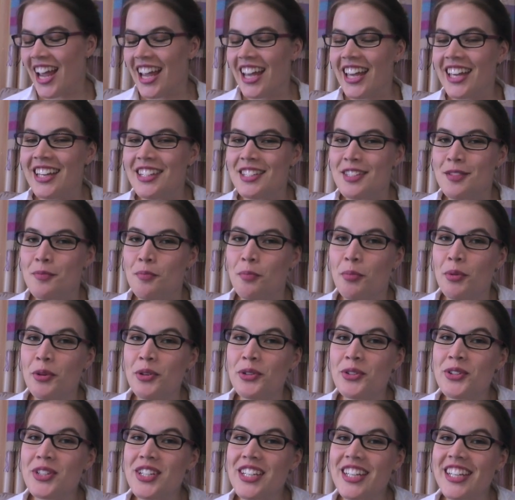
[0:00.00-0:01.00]
His
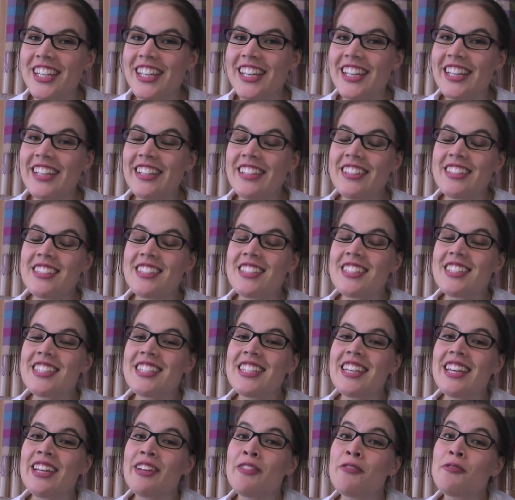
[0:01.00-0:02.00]
beauty is
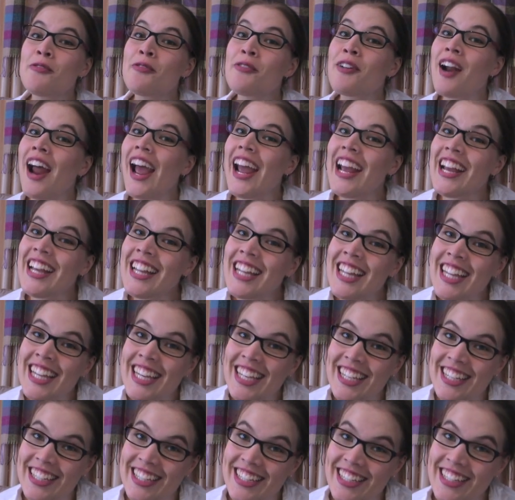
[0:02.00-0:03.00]

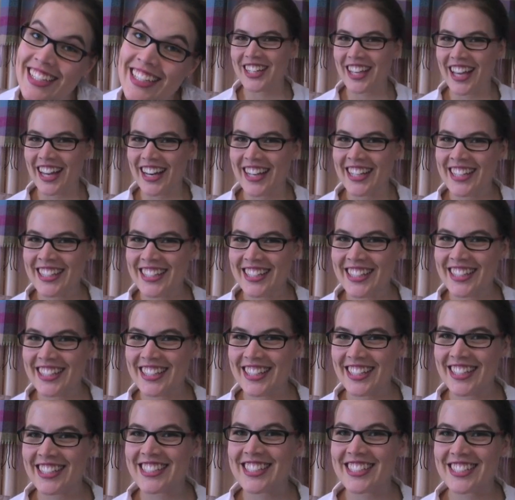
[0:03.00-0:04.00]
derailing. Get it?
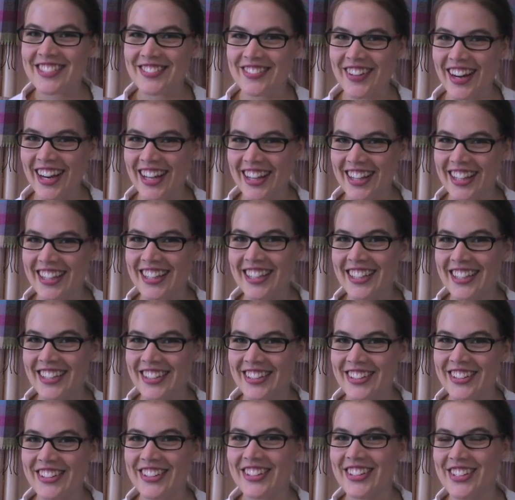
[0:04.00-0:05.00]
It's derailing
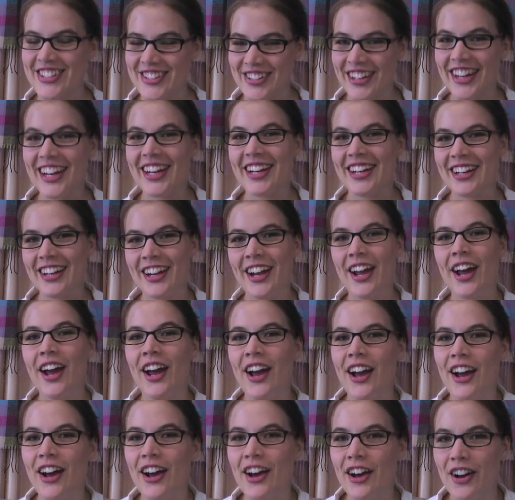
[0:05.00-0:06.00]
her train
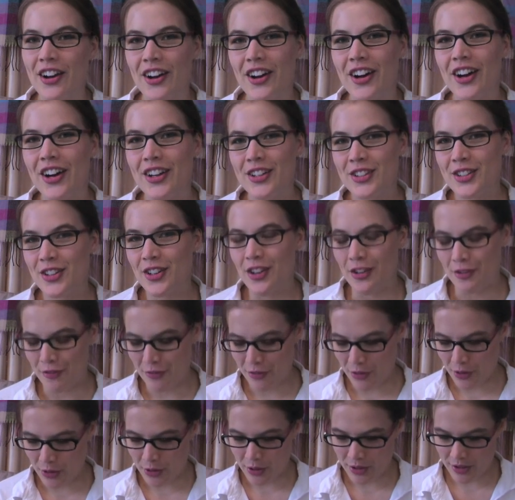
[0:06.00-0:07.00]
of
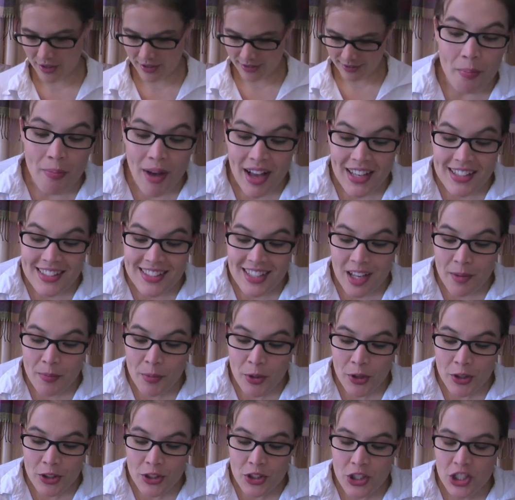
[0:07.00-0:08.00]
thought. My
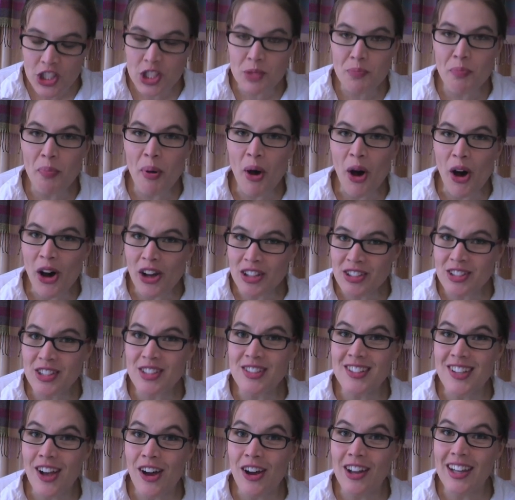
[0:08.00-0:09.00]
subconscious
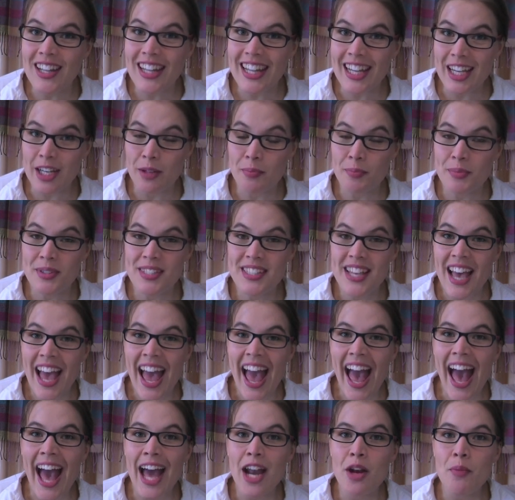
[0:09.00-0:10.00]
purses her lips
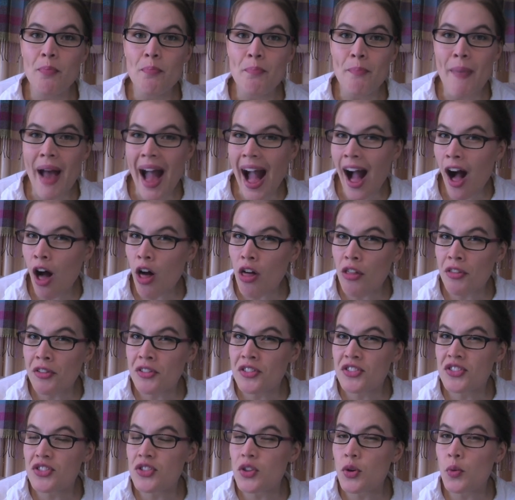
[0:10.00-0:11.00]
and
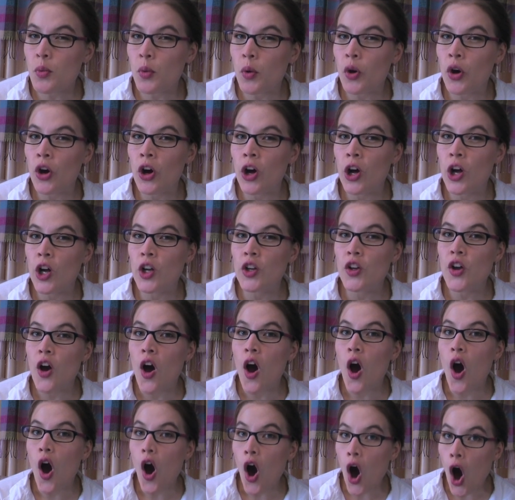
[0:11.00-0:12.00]
mouths the word
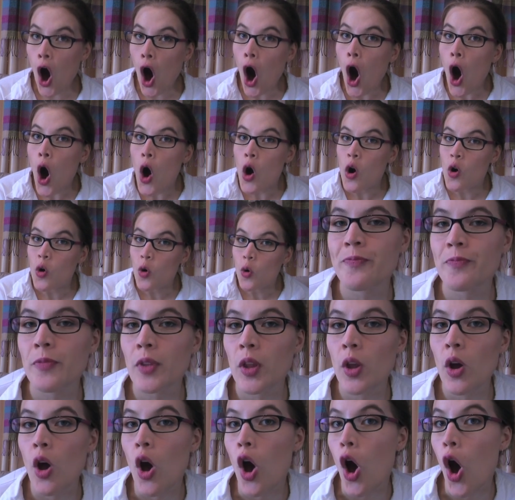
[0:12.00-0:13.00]

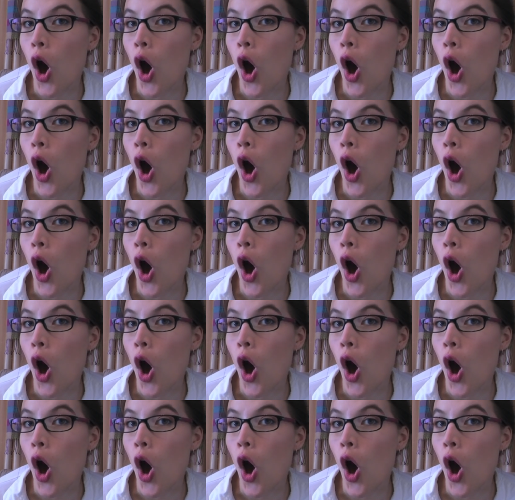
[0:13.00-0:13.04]
hoe.